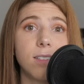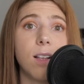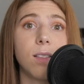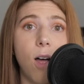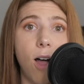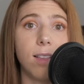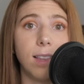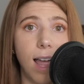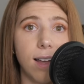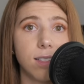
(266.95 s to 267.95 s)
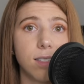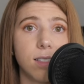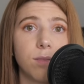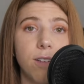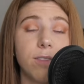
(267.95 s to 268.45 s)
is a lot
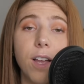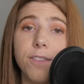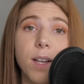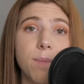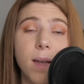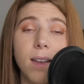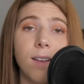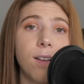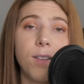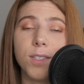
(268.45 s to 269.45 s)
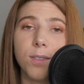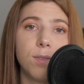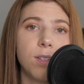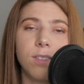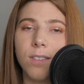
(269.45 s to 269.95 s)
less. Fluffed up bedding also
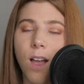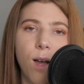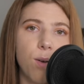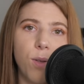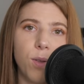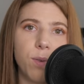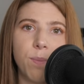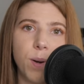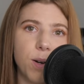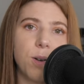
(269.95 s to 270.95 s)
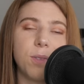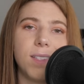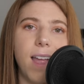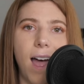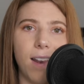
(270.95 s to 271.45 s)
does not hold
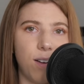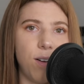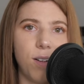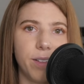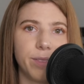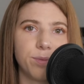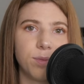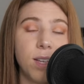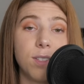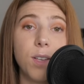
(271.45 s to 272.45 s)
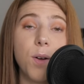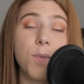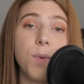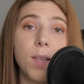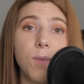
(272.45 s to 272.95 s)
burrows at all. So
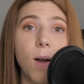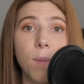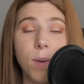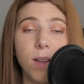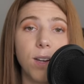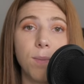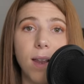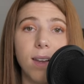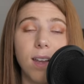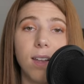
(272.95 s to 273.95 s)
when you are putting your bedding